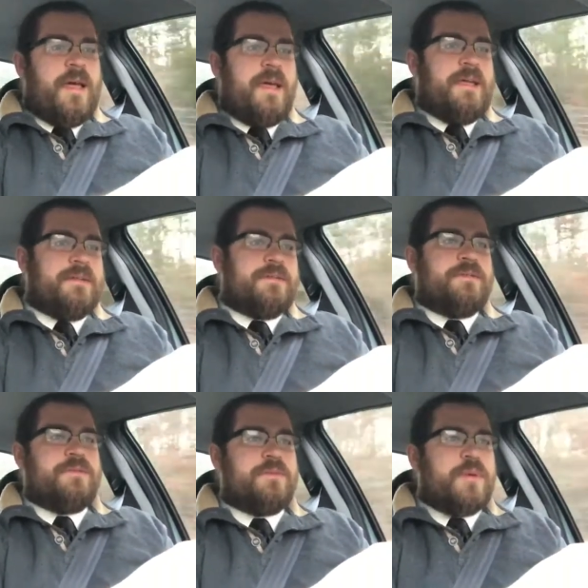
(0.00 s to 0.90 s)

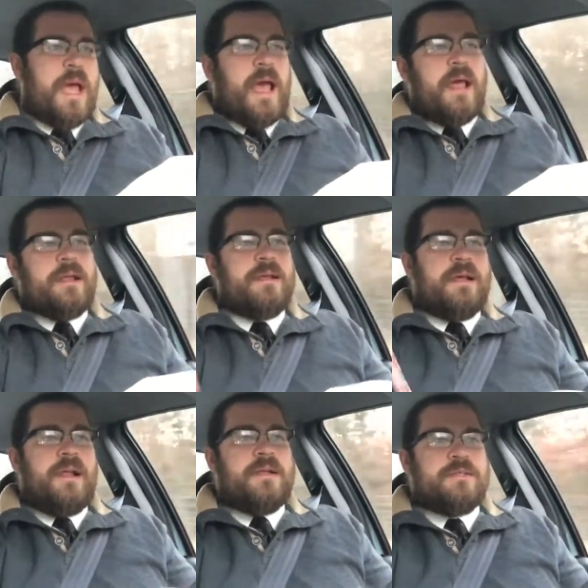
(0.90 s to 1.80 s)

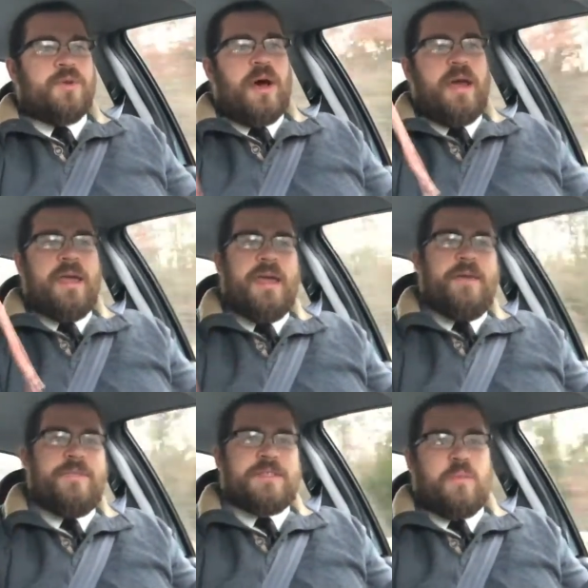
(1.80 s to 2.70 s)
And so I
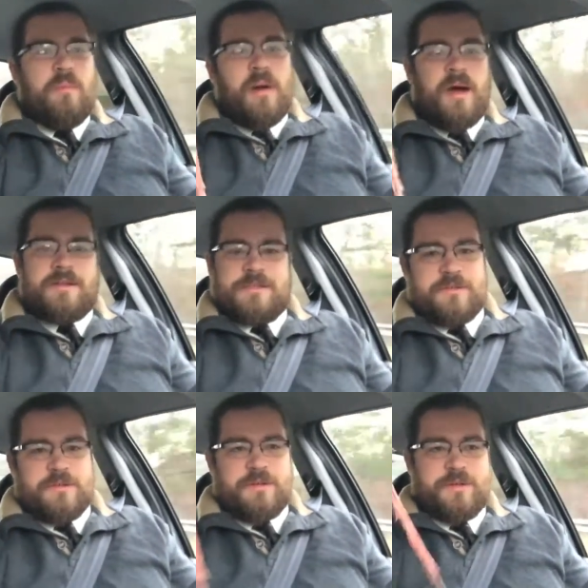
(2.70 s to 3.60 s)
have this
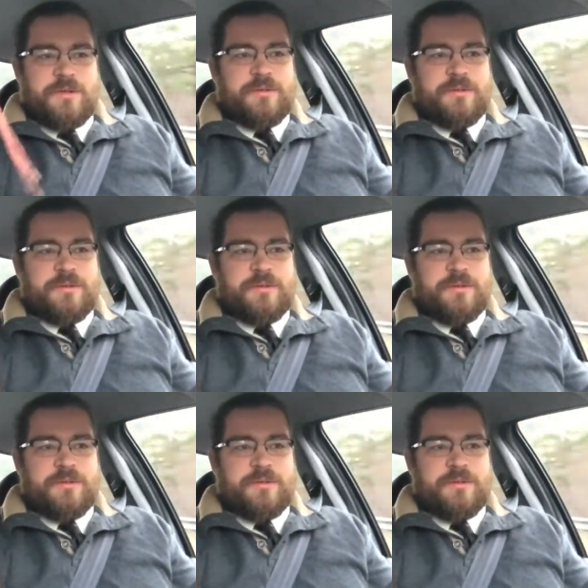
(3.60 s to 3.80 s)
monster